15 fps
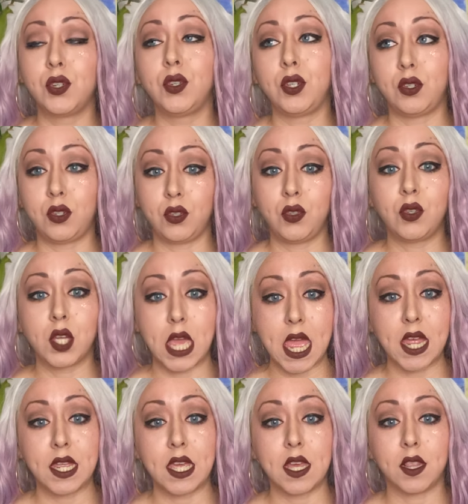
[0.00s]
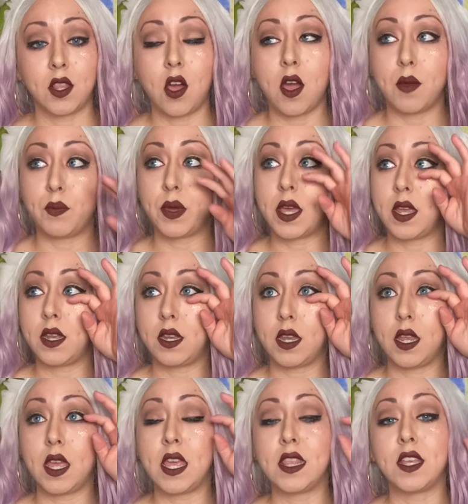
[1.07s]
You can get a lot, but
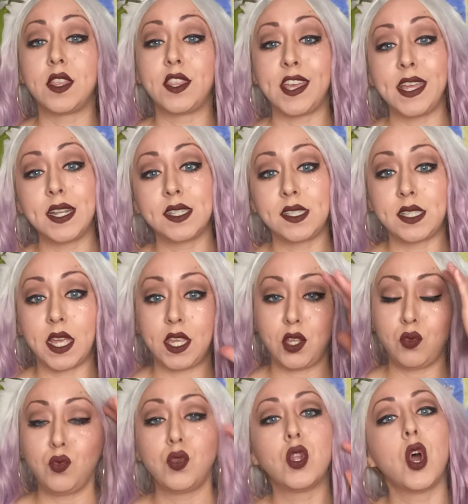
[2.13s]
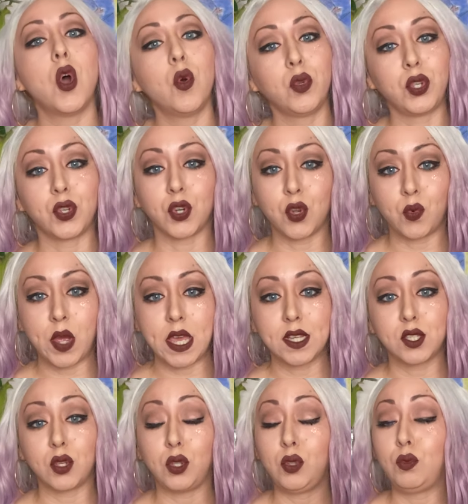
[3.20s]
in the theta state, you know you're awake,
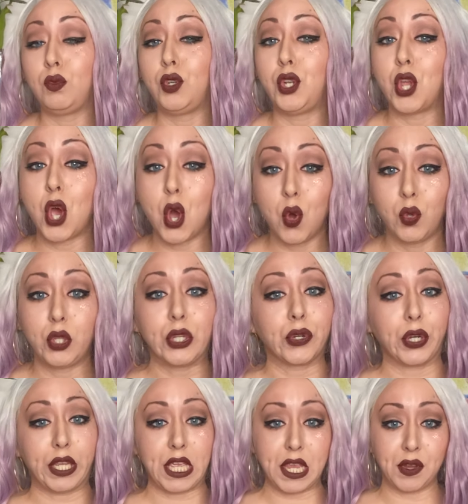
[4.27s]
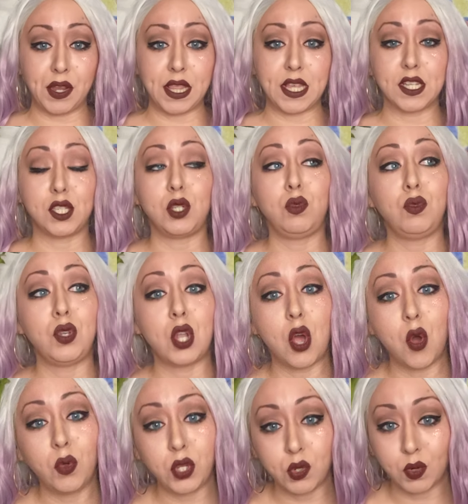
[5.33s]
so you know you're hearing this, you
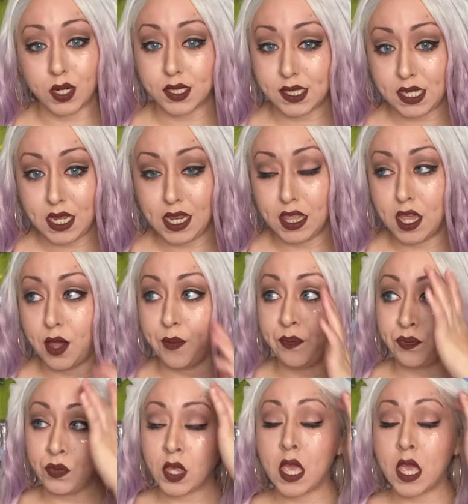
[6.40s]
know you are seeing them.